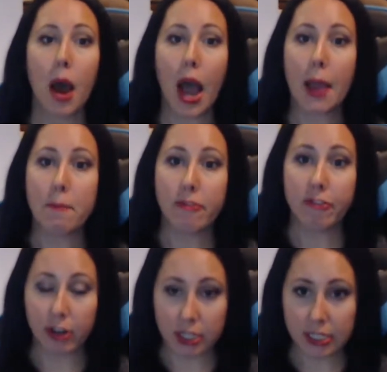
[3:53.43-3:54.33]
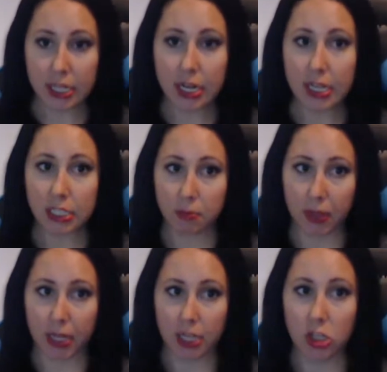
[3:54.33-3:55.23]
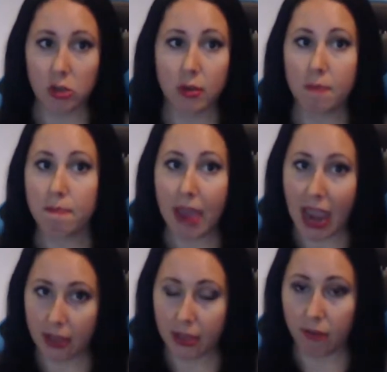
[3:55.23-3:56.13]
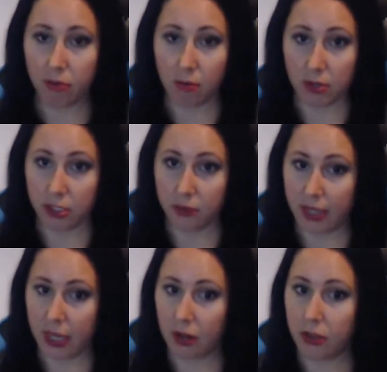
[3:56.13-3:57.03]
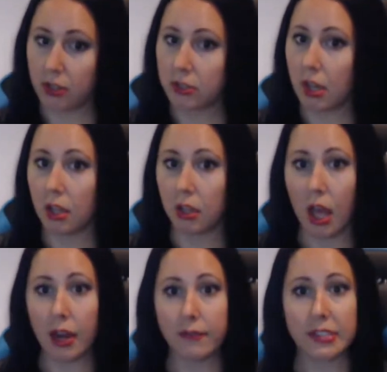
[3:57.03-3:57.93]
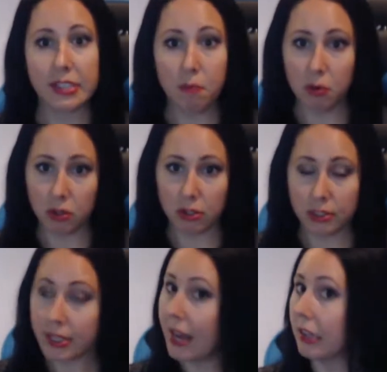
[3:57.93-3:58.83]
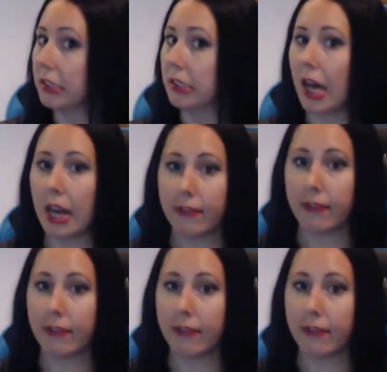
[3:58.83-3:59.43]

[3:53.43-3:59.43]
I'm first going to explain to you the math of what we're doing here. There's a lot of symbols and a lot of